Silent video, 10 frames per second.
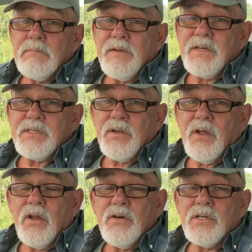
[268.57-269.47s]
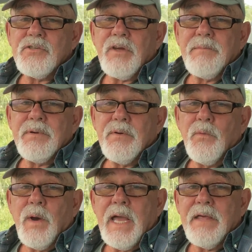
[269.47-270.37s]
if it's on a longer trip,
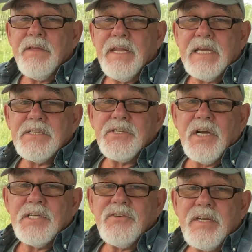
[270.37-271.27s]
where the next charger